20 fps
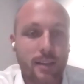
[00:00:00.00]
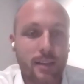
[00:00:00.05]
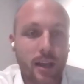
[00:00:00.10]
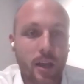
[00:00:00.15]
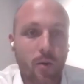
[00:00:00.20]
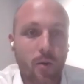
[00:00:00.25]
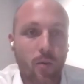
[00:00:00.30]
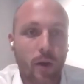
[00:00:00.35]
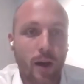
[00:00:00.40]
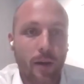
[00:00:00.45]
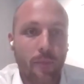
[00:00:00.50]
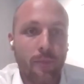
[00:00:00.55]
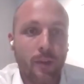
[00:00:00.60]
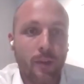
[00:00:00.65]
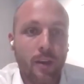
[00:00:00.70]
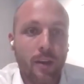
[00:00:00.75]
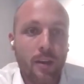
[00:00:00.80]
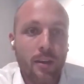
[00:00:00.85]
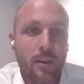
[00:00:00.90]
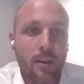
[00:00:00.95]
So,
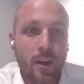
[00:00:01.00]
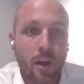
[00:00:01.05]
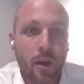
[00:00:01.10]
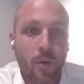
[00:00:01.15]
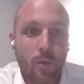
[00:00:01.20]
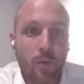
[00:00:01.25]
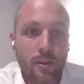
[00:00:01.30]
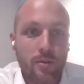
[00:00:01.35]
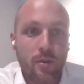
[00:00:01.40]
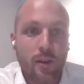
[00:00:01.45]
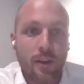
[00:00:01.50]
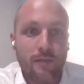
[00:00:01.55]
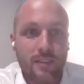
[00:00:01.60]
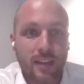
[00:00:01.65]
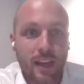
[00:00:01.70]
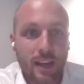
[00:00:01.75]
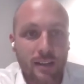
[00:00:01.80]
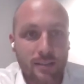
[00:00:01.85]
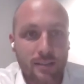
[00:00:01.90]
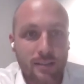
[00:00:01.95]
we do have
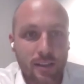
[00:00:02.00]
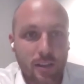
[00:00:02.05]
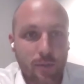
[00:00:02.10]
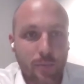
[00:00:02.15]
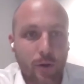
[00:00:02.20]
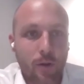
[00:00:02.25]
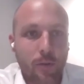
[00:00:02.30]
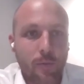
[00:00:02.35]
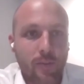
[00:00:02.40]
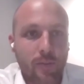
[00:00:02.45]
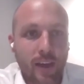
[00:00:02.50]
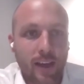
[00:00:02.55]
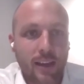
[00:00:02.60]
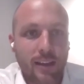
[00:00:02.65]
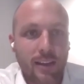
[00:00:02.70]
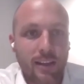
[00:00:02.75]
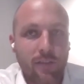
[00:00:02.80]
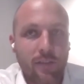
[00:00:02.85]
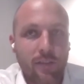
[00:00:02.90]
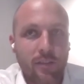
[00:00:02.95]
tungsten at the bottom of that
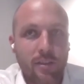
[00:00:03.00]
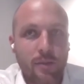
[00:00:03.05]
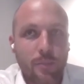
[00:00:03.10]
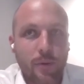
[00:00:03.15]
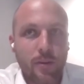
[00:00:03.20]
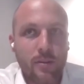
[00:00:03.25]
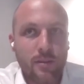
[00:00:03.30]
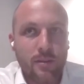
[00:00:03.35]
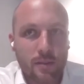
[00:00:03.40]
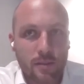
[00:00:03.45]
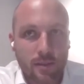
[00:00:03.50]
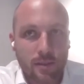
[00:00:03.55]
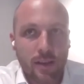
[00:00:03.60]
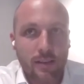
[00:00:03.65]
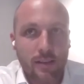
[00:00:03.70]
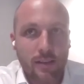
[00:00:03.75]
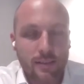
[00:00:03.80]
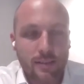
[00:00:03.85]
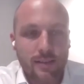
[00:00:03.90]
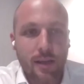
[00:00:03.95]
Cleveland deposit. So
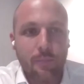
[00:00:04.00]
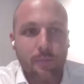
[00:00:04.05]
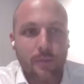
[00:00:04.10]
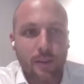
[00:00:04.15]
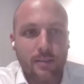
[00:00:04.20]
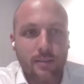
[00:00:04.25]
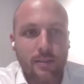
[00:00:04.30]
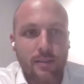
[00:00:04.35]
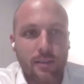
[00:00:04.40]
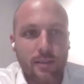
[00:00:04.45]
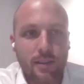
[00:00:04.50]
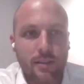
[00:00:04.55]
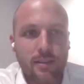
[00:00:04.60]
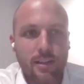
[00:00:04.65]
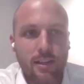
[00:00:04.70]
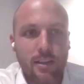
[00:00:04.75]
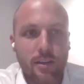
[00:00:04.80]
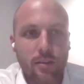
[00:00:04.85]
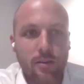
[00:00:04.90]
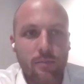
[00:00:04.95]
it's something to
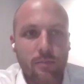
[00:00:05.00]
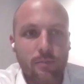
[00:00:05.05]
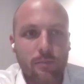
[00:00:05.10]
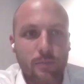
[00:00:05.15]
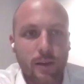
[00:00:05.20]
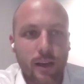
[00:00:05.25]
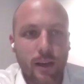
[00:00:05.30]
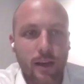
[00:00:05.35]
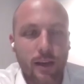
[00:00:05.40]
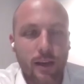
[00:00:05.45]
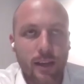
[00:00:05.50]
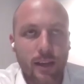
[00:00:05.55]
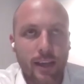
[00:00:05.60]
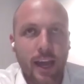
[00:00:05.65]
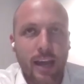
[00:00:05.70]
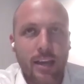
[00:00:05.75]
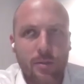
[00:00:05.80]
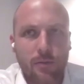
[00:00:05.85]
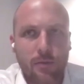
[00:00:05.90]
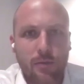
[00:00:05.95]
continue
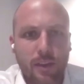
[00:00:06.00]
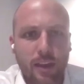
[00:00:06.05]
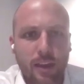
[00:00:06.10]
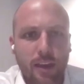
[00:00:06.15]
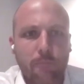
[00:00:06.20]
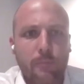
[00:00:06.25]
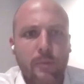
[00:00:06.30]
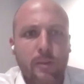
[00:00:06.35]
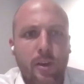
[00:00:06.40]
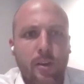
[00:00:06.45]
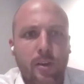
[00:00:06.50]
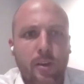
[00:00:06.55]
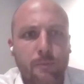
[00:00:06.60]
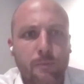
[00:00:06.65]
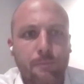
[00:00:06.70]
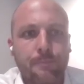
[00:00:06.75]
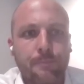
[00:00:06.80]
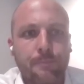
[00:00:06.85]
engaging with the government on.